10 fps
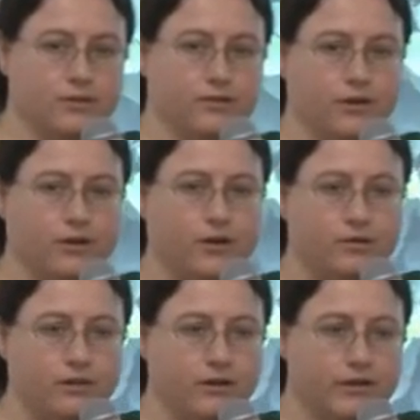You're not
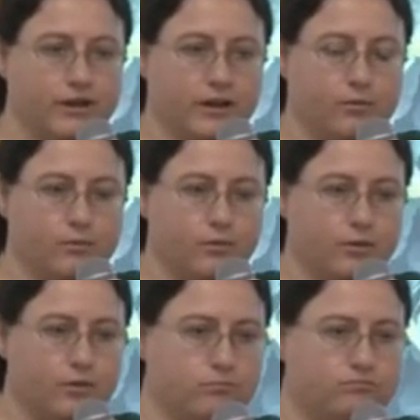looking at
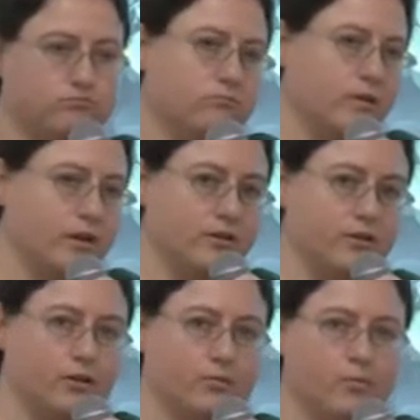your, I don't
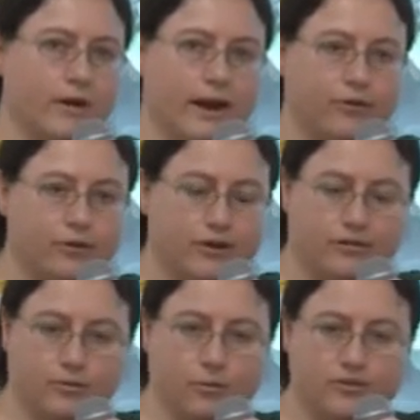know, 100
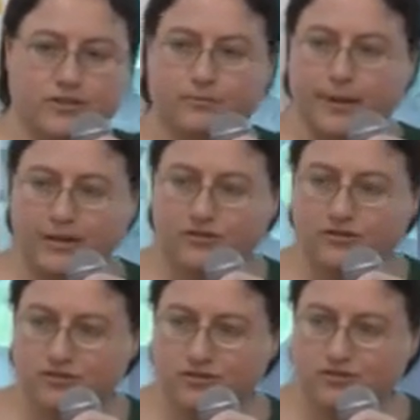WhatsApp
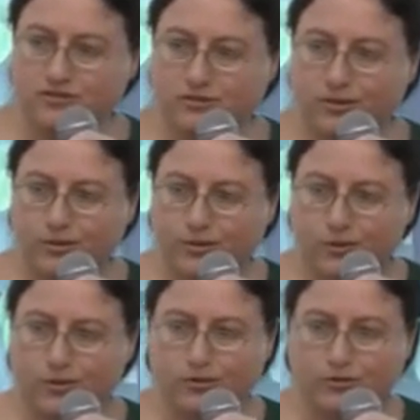messages or
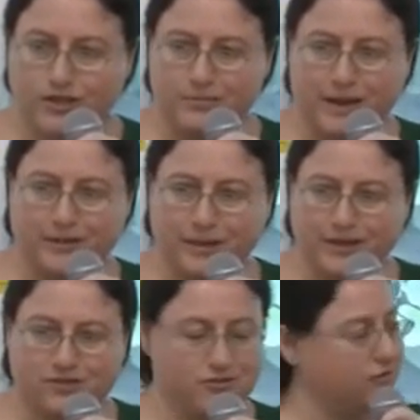your Gmail
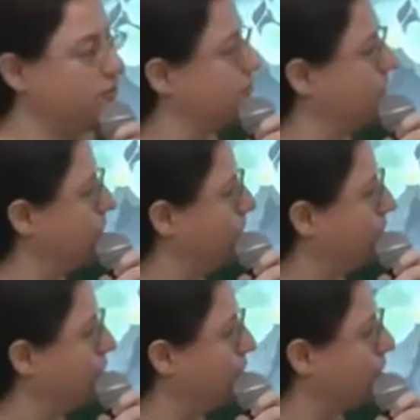messages,
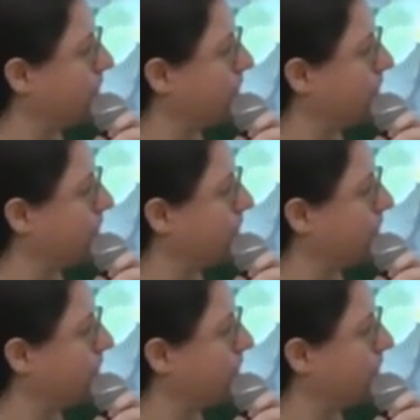your